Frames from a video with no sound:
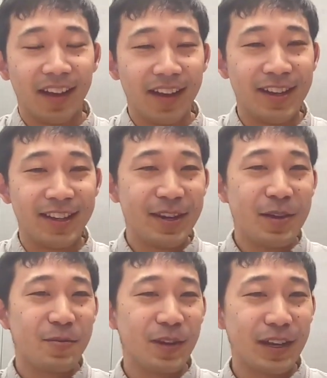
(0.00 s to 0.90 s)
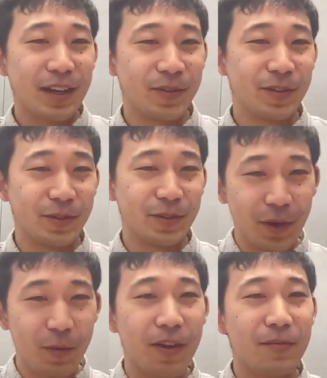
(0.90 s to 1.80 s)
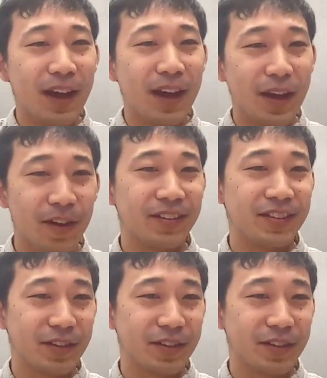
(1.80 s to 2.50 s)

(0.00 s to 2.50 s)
and we're able to, one by one,